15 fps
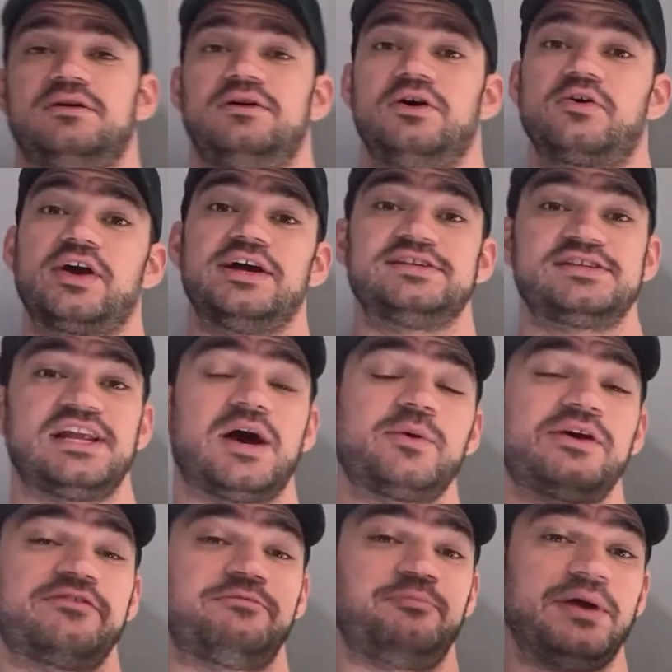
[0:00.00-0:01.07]
Okay, so now we
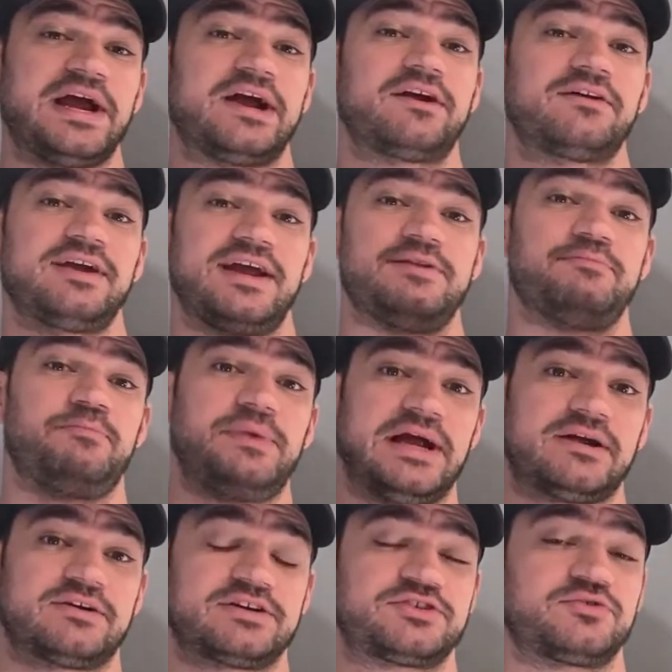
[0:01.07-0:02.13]
have bear and
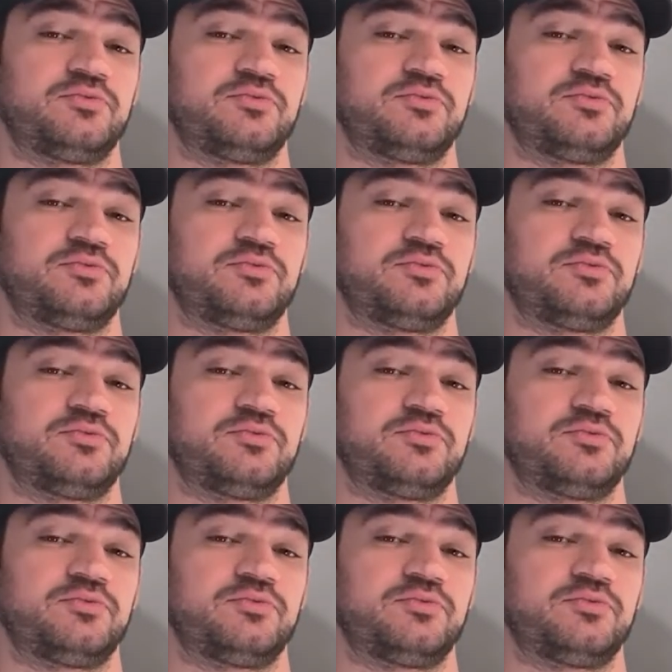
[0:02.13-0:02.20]
bearish,